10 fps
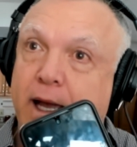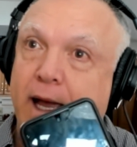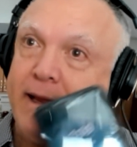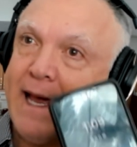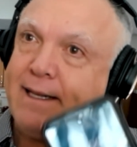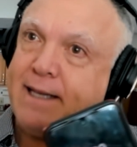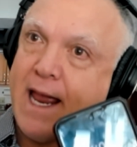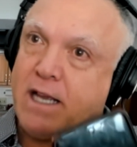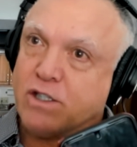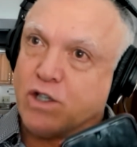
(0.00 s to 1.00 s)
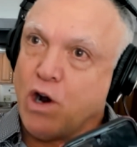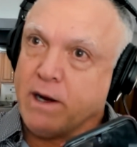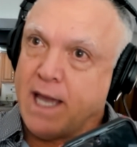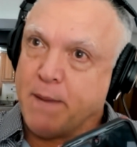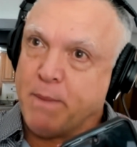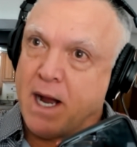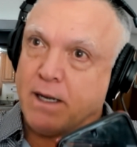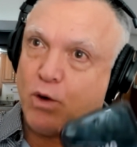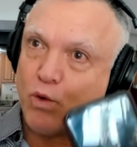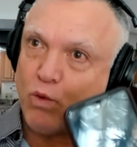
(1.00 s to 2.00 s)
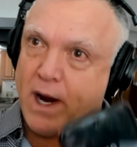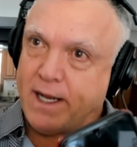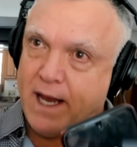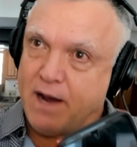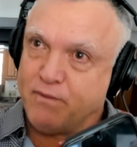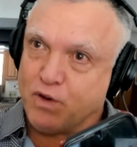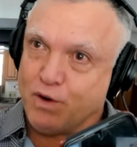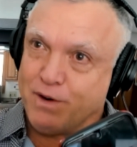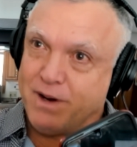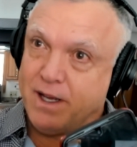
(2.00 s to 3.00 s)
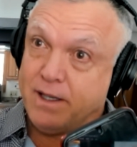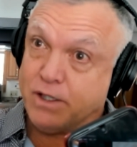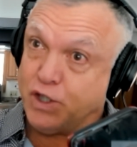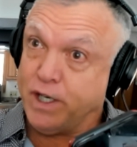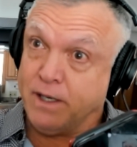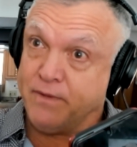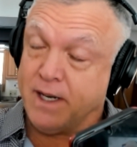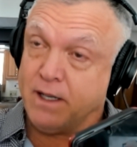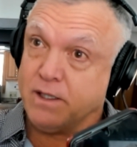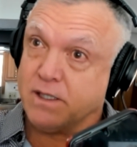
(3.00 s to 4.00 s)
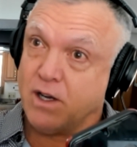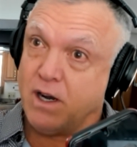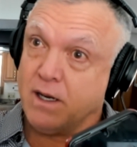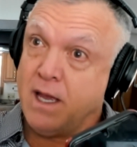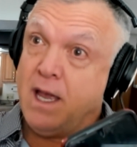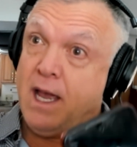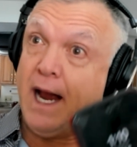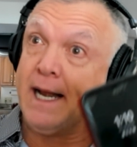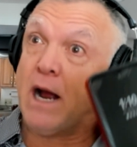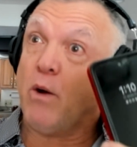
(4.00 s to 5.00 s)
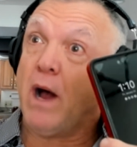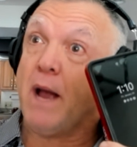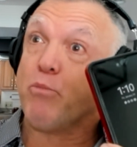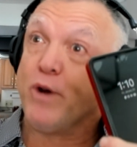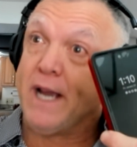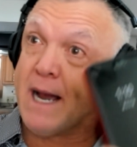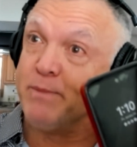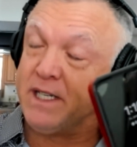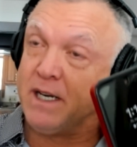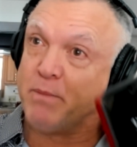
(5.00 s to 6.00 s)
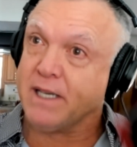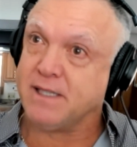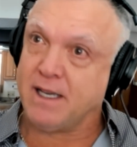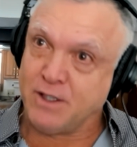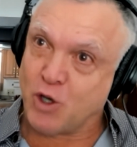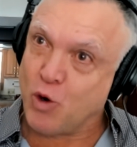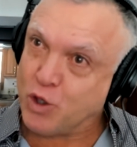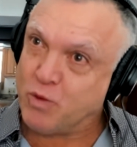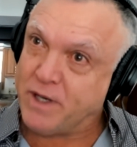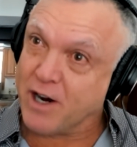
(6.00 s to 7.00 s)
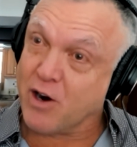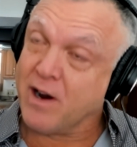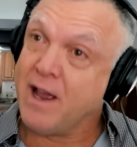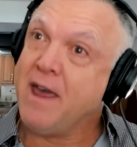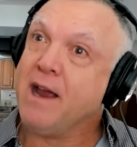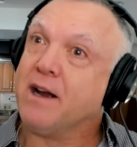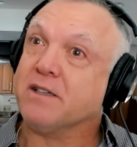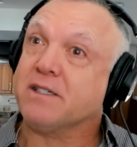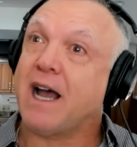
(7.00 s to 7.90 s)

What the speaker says: And that dang song came on right after this Gino Vanelli song. And I preempted it by saying, don't you dare, because